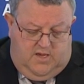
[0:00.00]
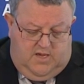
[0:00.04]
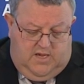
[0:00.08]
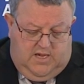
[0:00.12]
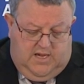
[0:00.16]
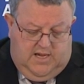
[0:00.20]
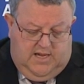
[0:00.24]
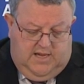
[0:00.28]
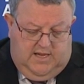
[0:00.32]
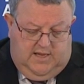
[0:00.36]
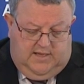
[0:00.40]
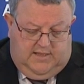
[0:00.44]

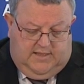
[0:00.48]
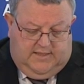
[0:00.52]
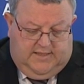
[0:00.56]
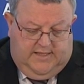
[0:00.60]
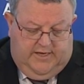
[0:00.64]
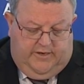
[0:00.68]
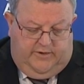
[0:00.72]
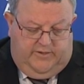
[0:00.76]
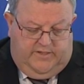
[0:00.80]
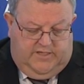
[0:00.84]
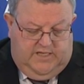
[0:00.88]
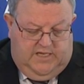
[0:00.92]
uh,
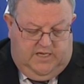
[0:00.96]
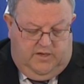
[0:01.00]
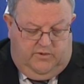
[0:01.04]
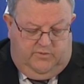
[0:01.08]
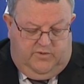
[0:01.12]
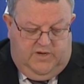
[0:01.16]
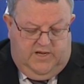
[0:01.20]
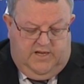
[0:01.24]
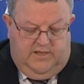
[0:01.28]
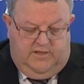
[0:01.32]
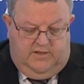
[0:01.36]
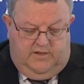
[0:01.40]
clarity
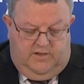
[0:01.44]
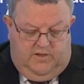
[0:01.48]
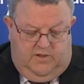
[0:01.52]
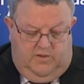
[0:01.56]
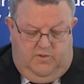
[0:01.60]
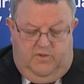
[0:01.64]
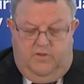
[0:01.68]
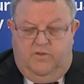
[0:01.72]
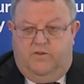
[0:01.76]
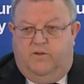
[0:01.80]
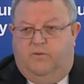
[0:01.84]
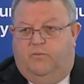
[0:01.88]
around
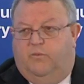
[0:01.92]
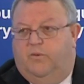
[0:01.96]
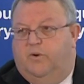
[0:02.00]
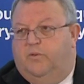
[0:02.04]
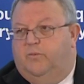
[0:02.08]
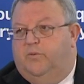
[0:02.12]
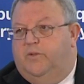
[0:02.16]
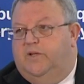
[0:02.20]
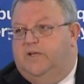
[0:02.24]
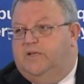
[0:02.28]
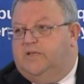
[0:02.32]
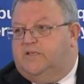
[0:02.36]

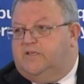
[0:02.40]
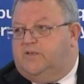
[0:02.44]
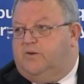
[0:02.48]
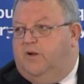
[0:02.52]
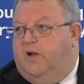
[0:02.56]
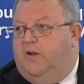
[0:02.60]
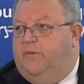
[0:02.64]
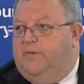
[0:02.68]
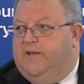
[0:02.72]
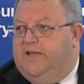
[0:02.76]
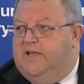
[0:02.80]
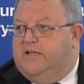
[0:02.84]
what we're
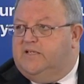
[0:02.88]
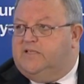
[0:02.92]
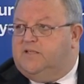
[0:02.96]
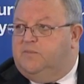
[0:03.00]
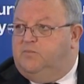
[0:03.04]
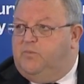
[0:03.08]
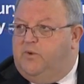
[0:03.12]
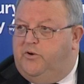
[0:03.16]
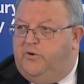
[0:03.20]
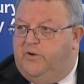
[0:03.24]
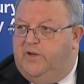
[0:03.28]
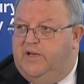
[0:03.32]
describing as
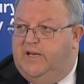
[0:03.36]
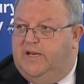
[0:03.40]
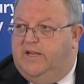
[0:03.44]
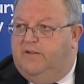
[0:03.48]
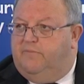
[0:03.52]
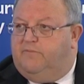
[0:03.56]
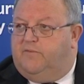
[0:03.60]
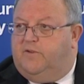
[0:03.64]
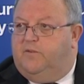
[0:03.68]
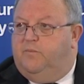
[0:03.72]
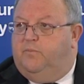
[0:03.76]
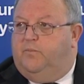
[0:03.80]
a myriad
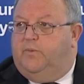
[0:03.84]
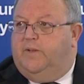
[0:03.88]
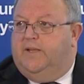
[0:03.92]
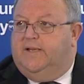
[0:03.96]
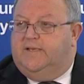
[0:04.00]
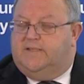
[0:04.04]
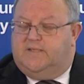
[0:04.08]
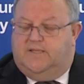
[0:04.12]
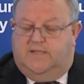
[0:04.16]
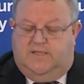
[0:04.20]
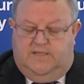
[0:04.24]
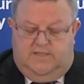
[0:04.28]
of
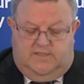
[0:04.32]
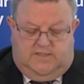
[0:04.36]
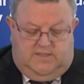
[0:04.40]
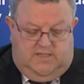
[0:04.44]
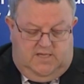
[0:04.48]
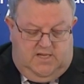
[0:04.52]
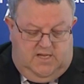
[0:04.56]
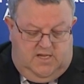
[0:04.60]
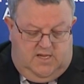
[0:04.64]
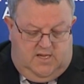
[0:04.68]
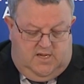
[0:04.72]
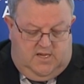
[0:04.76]
complexities
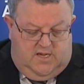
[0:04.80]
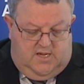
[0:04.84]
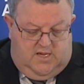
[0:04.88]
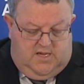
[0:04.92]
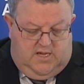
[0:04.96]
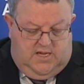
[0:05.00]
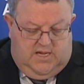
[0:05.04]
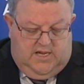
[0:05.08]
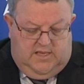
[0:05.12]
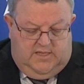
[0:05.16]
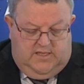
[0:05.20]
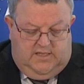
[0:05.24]

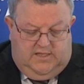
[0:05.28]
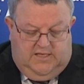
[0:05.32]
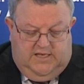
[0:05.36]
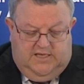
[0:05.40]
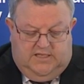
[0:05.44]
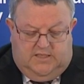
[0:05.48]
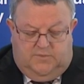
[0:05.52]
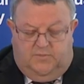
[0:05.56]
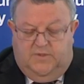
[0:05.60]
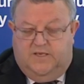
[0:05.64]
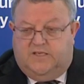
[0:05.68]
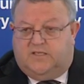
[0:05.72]
that
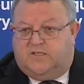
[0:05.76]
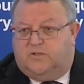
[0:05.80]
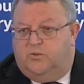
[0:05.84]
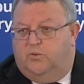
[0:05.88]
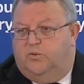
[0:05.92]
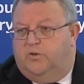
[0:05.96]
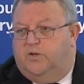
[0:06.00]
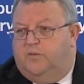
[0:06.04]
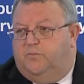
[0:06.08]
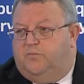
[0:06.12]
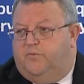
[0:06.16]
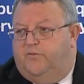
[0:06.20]
need to be
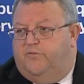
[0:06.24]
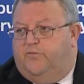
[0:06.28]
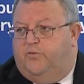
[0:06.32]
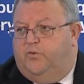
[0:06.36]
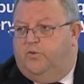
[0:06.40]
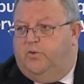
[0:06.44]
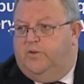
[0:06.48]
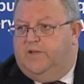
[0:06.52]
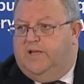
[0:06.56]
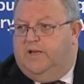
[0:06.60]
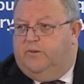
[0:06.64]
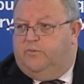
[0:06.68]
sorted
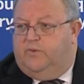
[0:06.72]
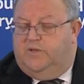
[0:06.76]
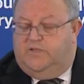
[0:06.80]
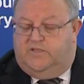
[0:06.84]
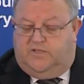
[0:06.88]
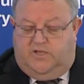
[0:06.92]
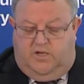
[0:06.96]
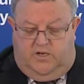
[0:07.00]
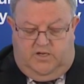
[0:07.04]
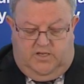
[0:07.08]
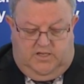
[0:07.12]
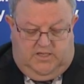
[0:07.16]
before that
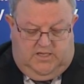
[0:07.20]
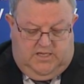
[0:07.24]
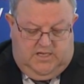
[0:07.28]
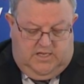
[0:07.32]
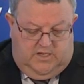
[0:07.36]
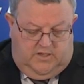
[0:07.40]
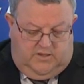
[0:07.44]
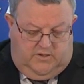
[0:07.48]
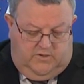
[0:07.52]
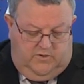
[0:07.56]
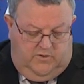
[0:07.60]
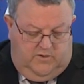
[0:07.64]
rezoning
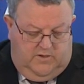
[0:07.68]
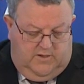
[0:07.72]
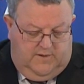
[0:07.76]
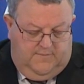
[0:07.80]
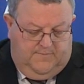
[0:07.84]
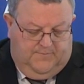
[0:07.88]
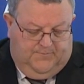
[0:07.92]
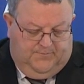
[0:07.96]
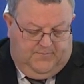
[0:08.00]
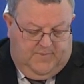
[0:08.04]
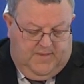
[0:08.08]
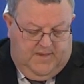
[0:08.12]
can occur.
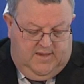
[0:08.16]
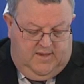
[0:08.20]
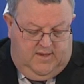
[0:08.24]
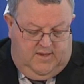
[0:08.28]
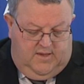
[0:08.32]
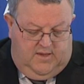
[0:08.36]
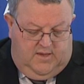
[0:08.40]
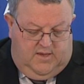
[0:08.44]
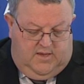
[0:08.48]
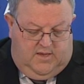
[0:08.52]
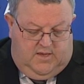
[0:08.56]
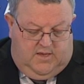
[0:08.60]

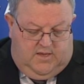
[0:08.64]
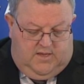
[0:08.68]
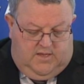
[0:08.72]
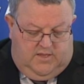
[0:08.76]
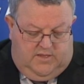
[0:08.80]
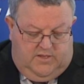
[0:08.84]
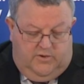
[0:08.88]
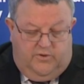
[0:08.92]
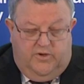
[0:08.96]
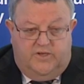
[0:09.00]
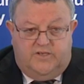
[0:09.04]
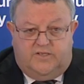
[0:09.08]

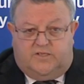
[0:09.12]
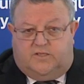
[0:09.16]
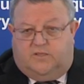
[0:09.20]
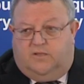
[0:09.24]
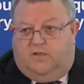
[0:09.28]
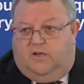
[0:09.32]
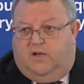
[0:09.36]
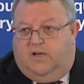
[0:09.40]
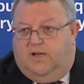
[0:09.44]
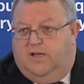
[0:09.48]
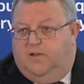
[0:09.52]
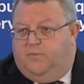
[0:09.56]
There
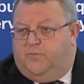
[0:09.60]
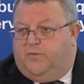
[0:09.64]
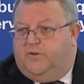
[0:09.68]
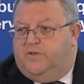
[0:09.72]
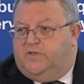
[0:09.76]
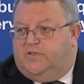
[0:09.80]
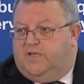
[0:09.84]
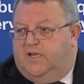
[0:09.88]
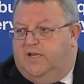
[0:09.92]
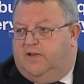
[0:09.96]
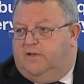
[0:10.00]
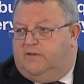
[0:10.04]
is, I
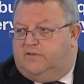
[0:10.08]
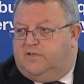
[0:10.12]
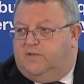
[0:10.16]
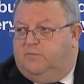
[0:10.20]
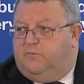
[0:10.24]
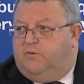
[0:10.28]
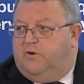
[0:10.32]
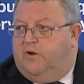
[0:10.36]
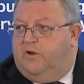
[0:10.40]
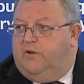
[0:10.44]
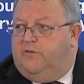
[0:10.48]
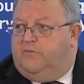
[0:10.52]
appreciate
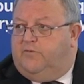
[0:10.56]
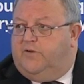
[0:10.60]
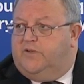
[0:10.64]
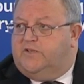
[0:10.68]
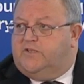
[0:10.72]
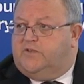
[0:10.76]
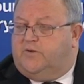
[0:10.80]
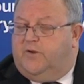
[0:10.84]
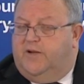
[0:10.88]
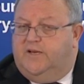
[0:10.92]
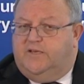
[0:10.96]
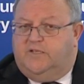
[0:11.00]
some growing
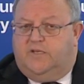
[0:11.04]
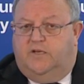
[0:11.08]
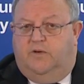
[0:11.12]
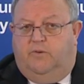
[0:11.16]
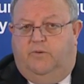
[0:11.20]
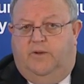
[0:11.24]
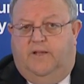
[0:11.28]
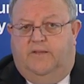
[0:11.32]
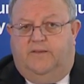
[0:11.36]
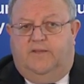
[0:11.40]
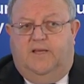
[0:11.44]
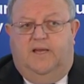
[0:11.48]
frustration
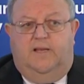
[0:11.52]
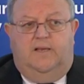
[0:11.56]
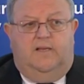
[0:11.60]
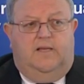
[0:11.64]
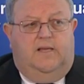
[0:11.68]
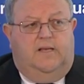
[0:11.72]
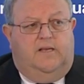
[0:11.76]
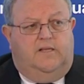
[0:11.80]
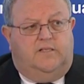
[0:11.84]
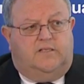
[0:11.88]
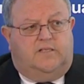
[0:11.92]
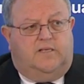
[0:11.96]
around that,
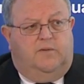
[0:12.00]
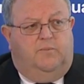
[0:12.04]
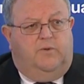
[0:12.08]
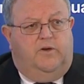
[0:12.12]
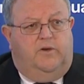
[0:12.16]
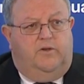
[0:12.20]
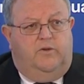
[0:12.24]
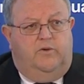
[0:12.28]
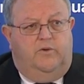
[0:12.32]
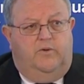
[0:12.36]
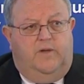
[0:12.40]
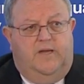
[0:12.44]
and as
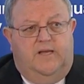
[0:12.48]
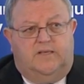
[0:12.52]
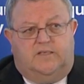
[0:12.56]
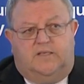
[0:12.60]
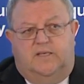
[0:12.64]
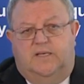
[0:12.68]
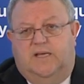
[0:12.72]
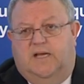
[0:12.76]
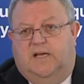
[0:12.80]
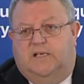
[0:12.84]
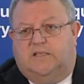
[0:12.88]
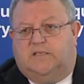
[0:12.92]
someone who has
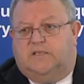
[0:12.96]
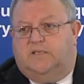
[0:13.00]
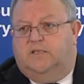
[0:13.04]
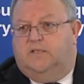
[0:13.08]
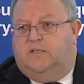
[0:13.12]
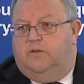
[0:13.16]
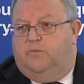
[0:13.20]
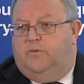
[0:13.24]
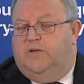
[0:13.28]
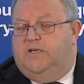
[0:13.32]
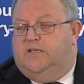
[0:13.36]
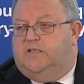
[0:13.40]
a house
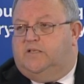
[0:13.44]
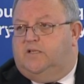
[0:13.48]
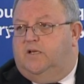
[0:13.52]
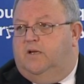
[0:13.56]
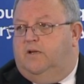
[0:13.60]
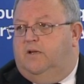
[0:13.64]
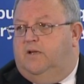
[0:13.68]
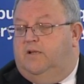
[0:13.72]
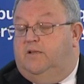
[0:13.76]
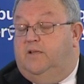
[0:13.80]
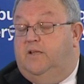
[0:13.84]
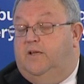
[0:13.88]
in the red
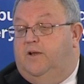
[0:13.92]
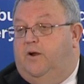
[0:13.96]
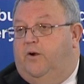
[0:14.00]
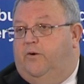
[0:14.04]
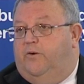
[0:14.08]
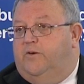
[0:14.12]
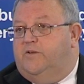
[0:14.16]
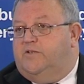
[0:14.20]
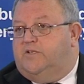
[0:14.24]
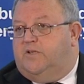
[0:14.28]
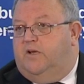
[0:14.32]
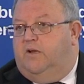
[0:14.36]
zone, in the
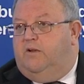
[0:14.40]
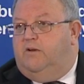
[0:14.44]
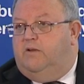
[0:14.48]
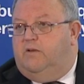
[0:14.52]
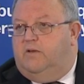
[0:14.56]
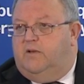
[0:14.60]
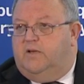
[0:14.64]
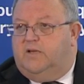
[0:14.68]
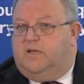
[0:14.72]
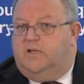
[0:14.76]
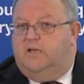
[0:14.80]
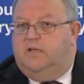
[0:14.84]
orange zone,
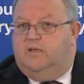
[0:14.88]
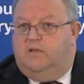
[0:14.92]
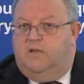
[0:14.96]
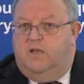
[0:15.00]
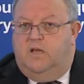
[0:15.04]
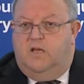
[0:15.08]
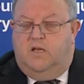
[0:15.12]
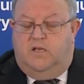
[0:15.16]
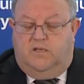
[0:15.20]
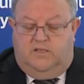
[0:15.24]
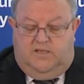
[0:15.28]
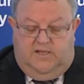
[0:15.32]
I can
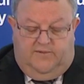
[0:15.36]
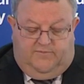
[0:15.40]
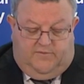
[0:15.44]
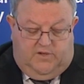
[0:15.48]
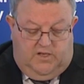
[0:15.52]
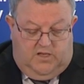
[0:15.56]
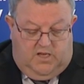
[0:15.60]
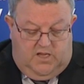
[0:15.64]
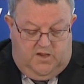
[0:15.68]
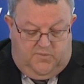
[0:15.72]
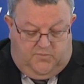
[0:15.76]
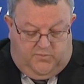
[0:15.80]

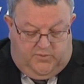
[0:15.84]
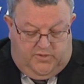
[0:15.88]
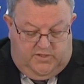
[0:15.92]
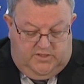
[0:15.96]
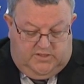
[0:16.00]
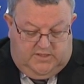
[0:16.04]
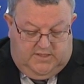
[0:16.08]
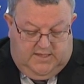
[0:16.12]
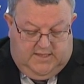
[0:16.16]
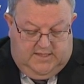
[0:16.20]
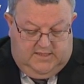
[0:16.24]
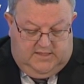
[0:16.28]
definitely
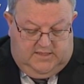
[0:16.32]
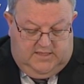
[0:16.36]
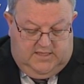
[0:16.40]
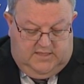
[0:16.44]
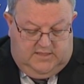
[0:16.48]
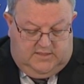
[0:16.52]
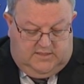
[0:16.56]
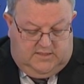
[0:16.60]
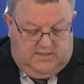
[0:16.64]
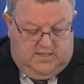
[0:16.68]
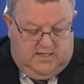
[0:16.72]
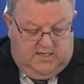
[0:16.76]
appreciate
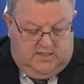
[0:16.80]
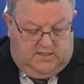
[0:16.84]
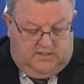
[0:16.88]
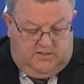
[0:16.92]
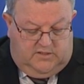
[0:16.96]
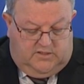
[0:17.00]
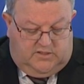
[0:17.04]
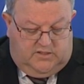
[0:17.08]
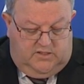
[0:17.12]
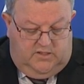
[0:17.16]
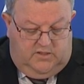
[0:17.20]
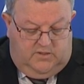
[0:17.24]
that uh,
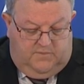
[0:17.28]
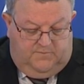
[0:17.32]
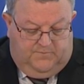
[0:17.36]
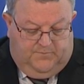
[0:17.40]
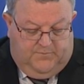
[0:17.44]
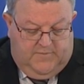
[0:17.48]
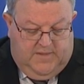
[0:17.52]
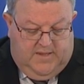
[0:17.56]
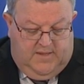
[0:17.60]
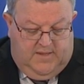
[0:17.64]
concern.